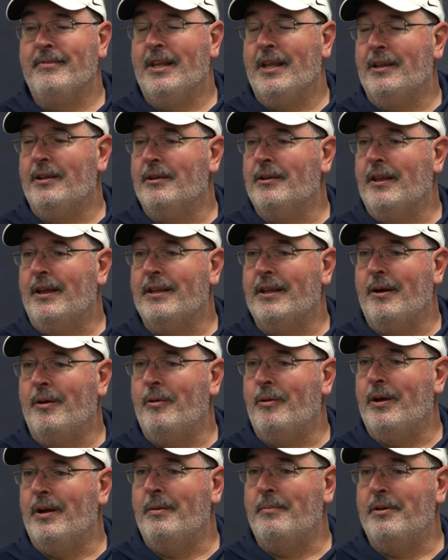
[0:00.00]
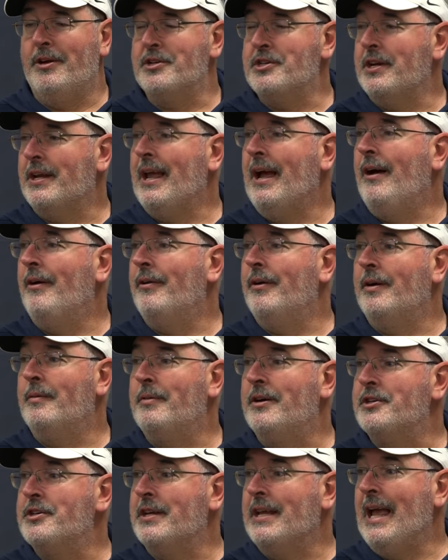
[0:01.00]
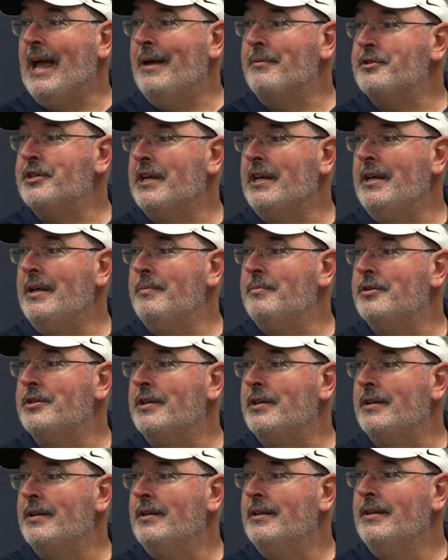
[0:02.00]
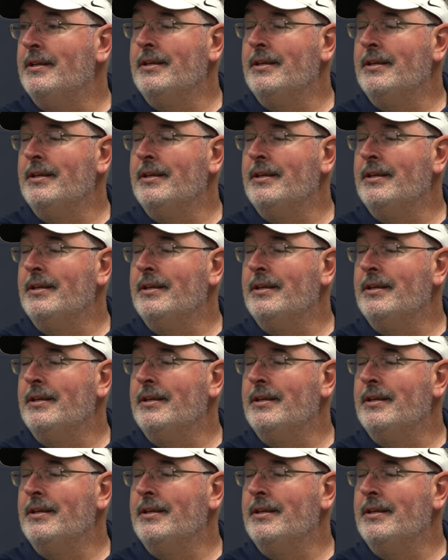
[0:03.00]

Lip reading: it looked like they were running a bunch of counter, a bunch of gap schemes, and,